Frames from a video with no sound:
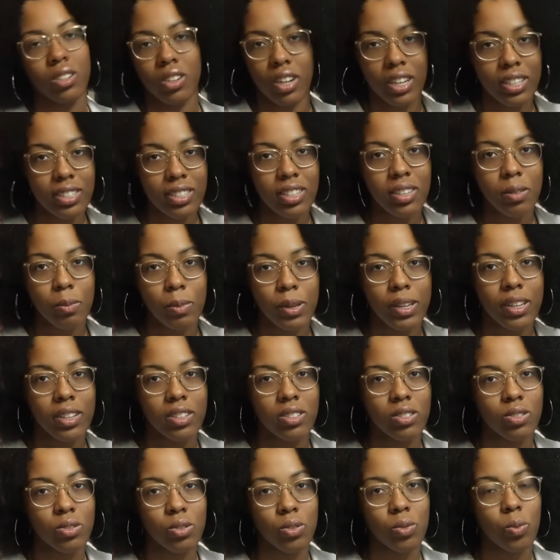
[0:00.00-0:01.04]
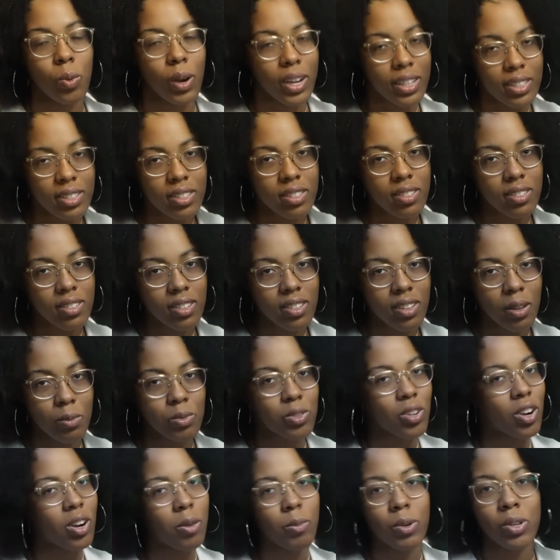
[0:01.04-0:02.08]
still crazy because dude, what?
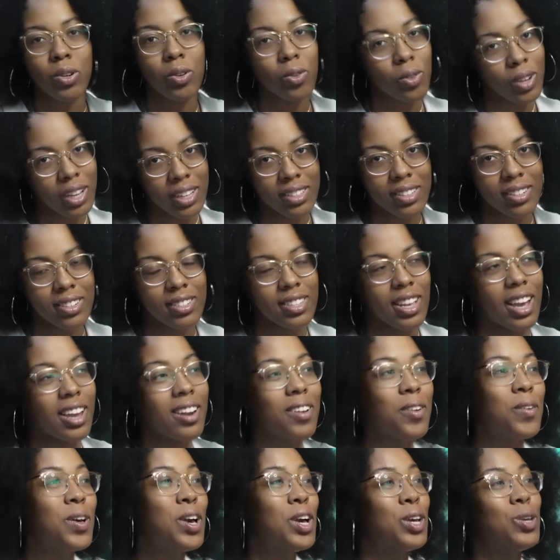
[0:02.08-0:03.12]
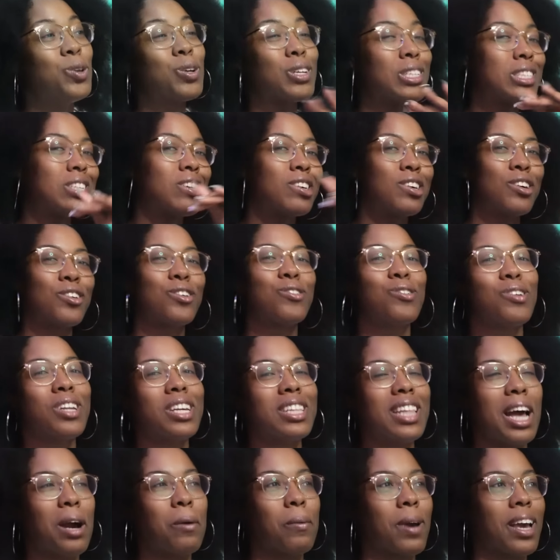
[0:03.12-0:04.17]
I'm sorry, but you don't get to decide. You can still conclude
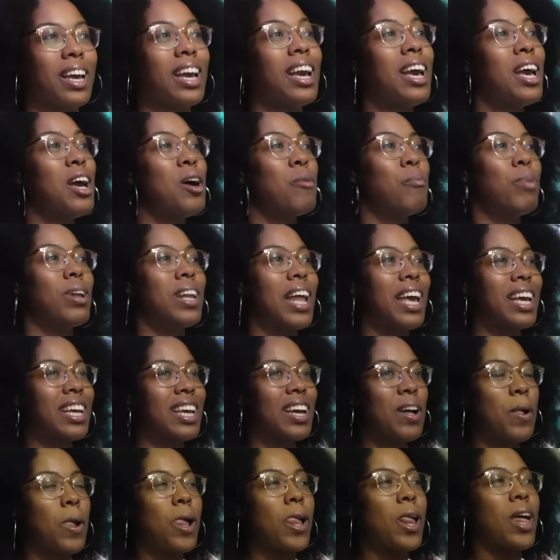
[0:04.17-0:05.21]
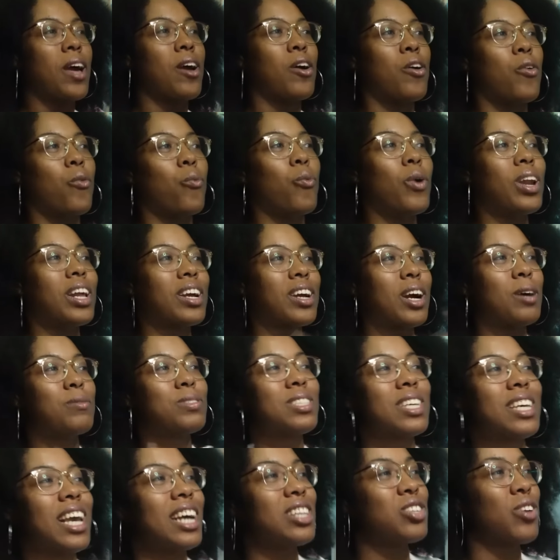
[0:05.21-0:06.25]
it that way. But like when it
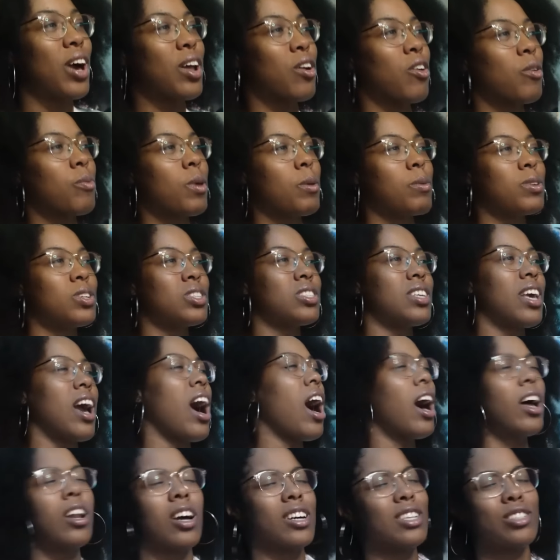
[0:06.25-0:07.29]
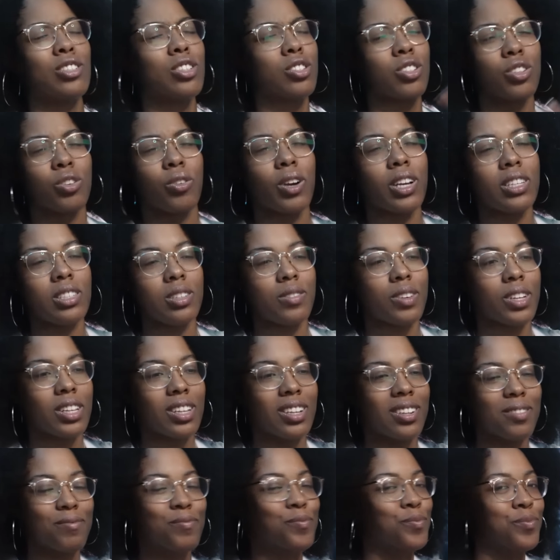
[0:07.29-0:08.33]
comes to Geto, I don't want people to say, oh no, he's just a crazy
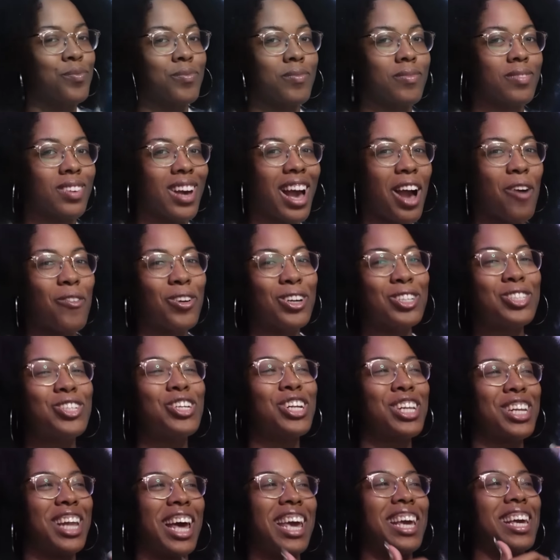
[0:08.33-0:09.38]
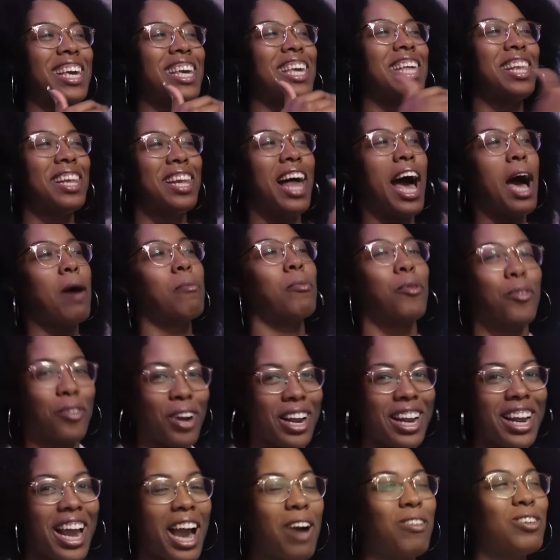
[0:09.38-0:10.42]
villain. Mm -mm. I want you to like
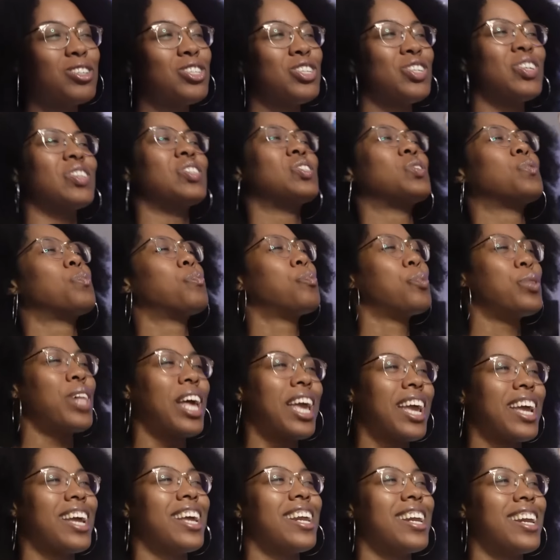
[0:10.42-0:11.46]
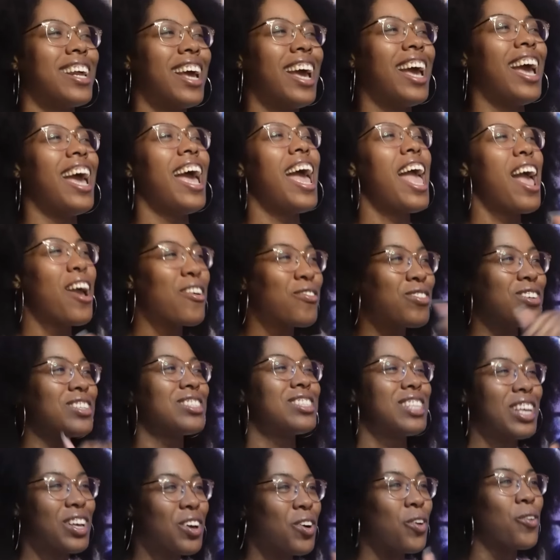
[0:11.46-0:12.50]
elaborate. I want you to explain every
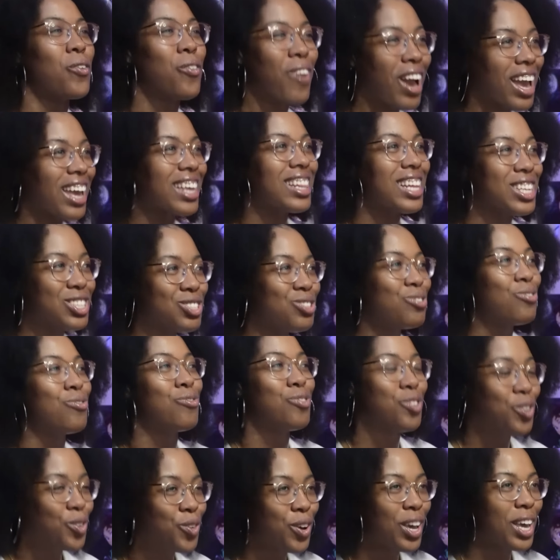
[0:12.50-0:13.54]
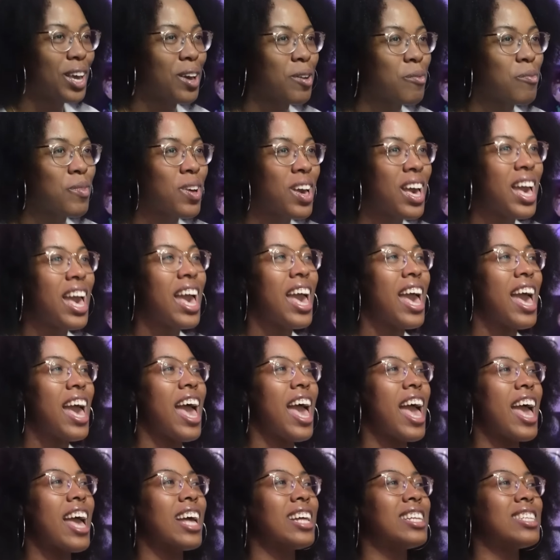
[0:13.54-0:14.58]
single way that you view him
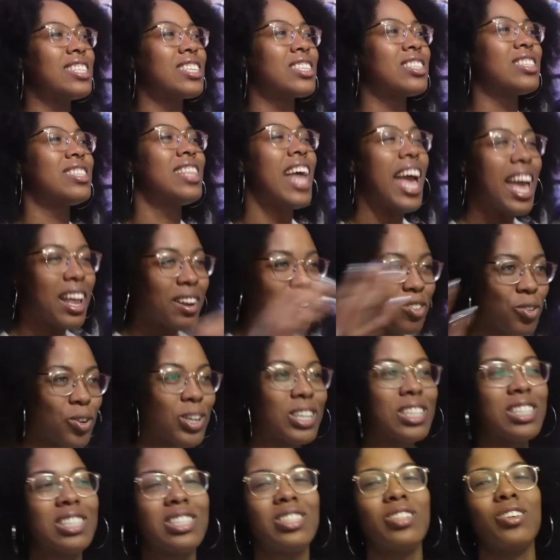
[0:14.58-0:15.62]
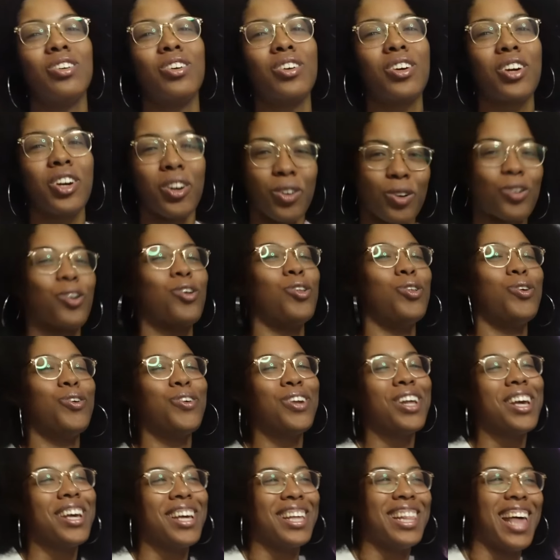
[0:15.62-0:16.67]
and then you could still
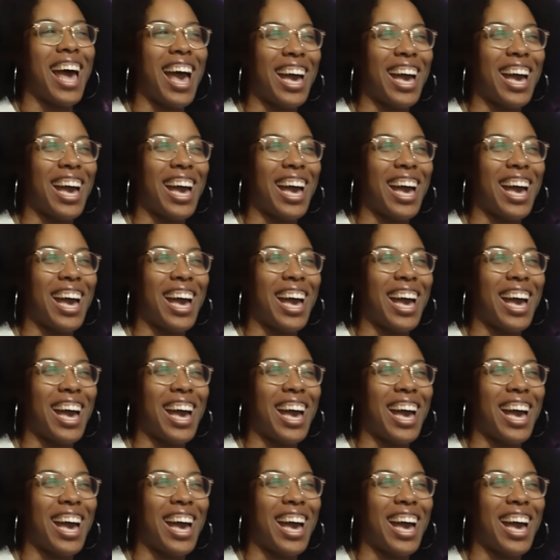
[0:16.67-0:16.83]
conclude